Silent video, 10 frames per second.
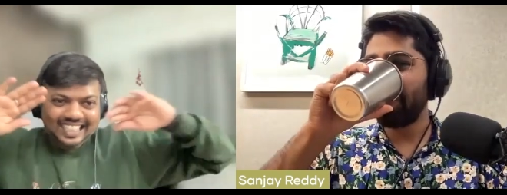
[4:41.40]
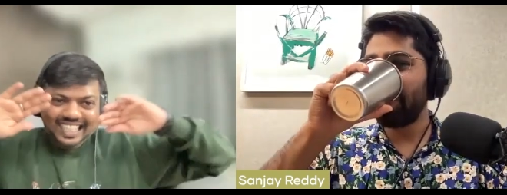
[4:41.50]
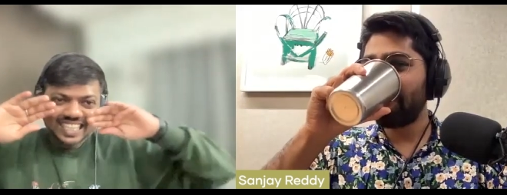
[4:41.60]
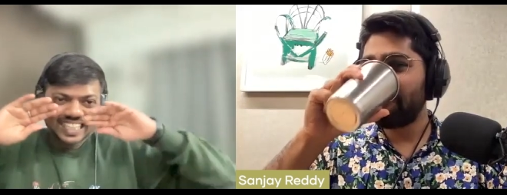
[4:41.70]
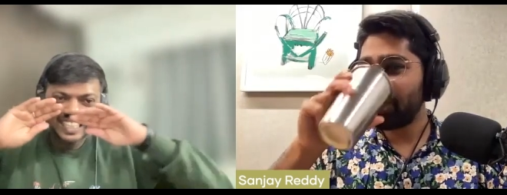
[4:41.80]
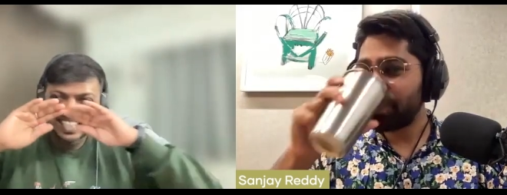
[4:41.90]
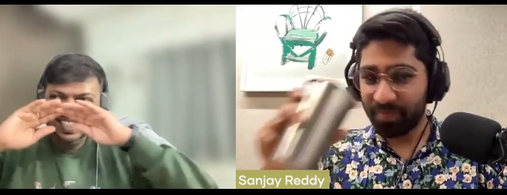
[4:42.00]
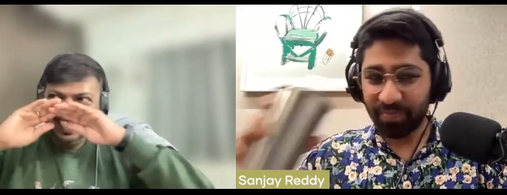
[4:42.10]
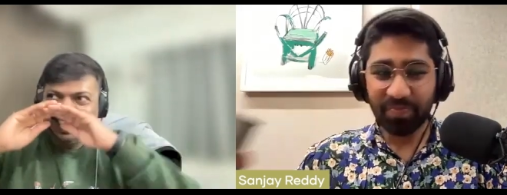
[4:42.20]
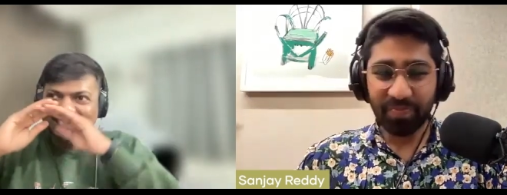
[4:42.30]
Speaker 1: like,
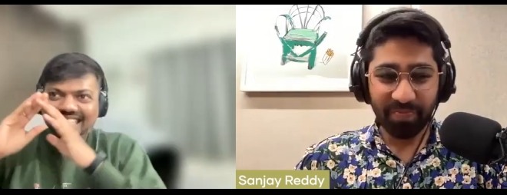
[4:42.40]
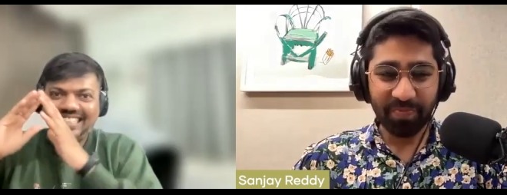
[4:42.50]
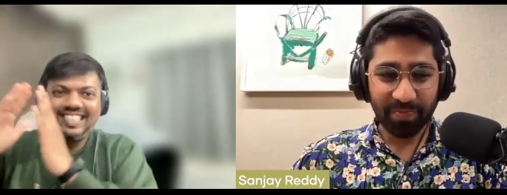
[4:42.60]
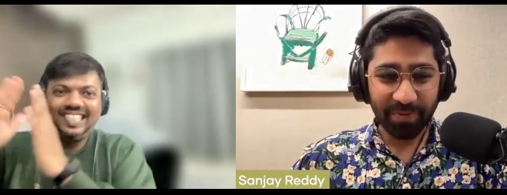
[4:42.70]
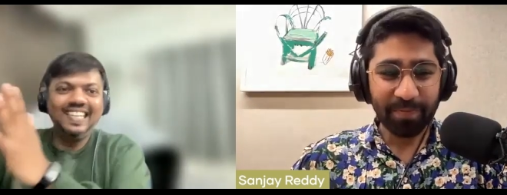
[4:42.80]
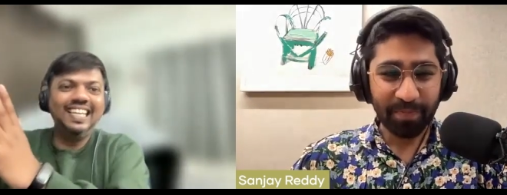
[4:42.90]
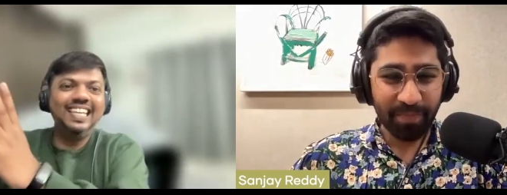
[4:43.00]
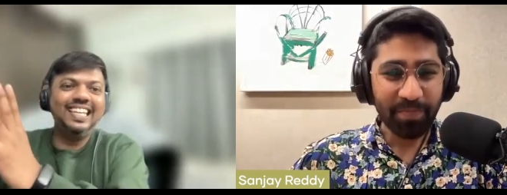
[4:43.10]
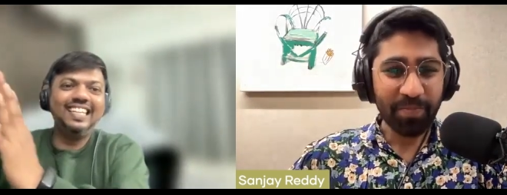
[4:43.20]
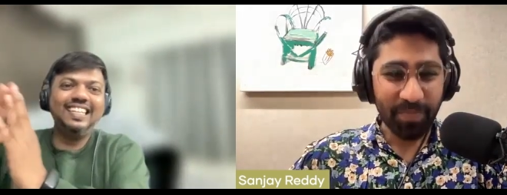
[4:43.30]
they are
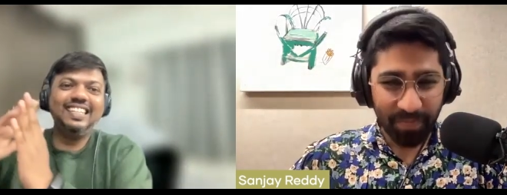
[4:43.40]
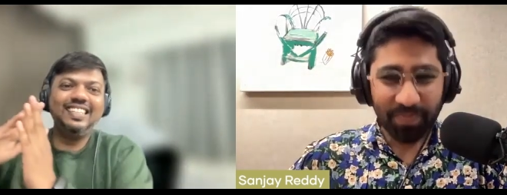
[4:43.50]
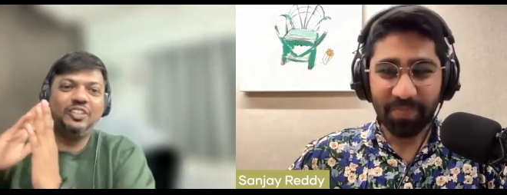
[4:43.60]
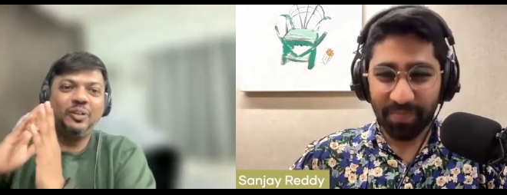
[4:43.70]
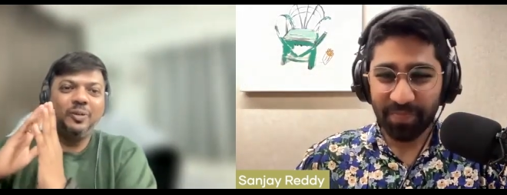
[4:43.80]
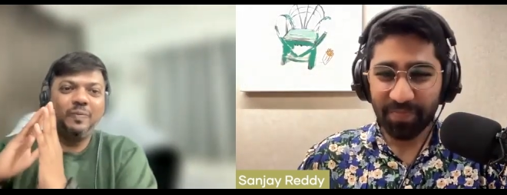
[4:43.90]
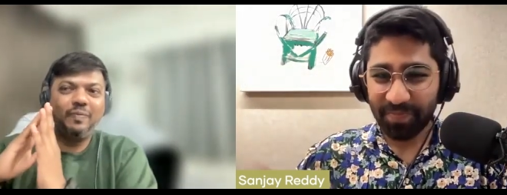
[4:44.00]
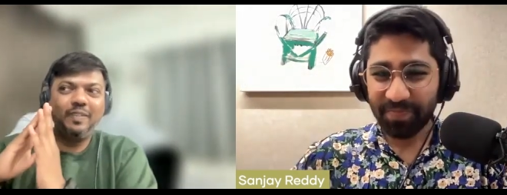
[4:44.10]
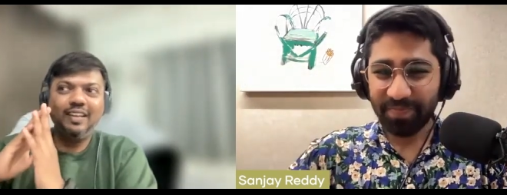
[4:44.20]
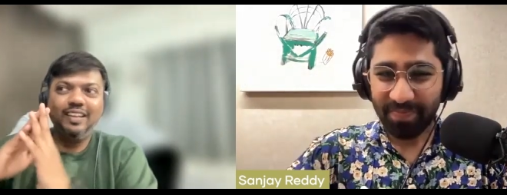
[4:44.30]
still, you know,
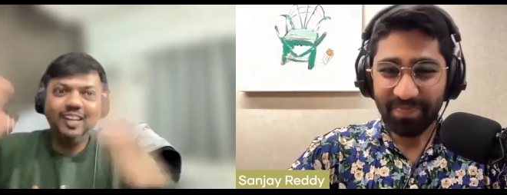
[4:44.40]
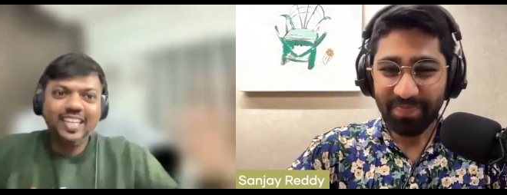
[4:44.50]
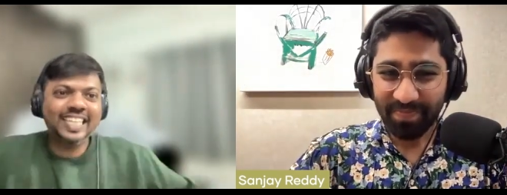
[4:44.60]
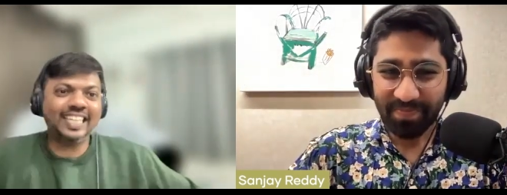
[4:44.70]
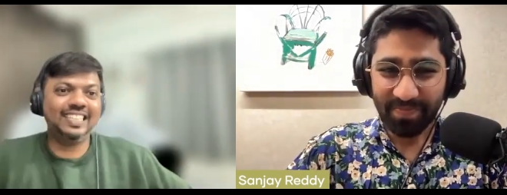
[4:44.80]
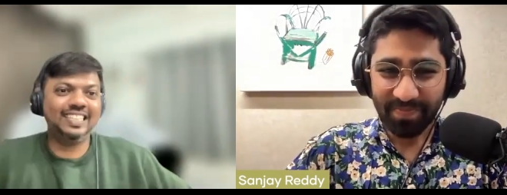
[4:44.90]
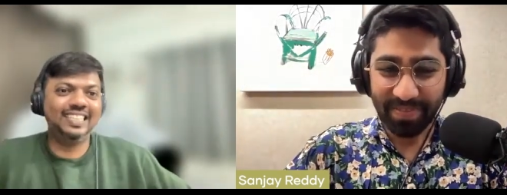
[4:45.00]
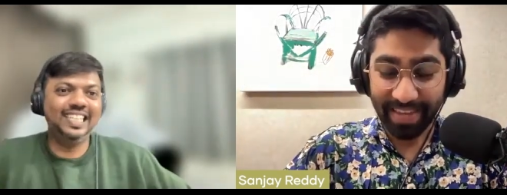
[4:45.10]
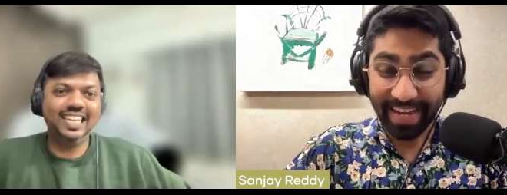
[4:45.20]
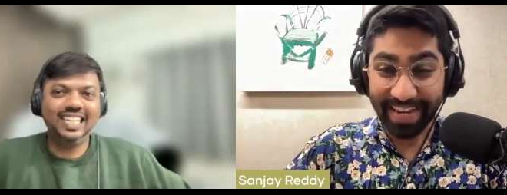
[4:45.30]
learning,
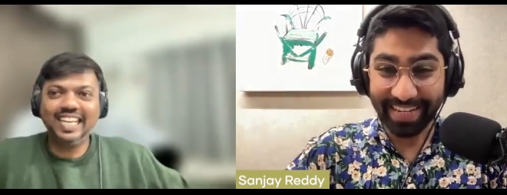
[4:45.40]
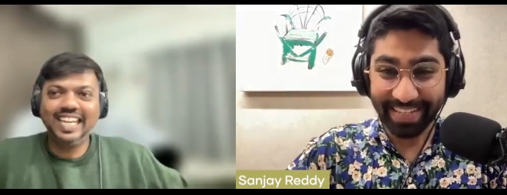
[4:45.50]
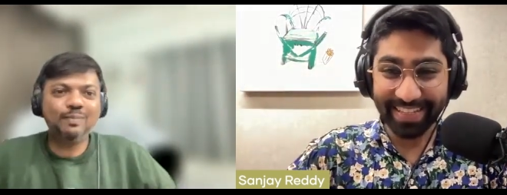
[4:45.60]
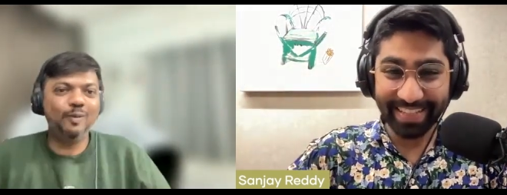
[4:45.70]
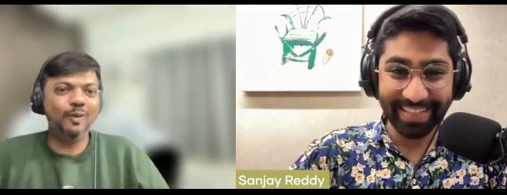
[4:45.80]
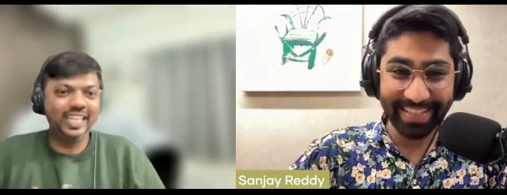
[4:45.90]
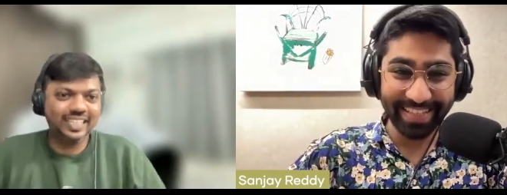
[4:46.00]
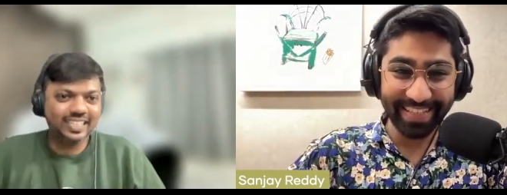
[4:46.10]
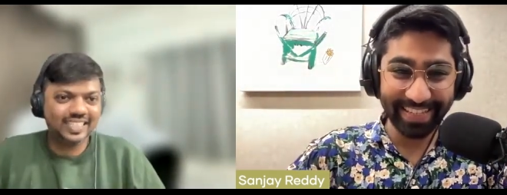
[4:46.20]
they yeah. are exploring.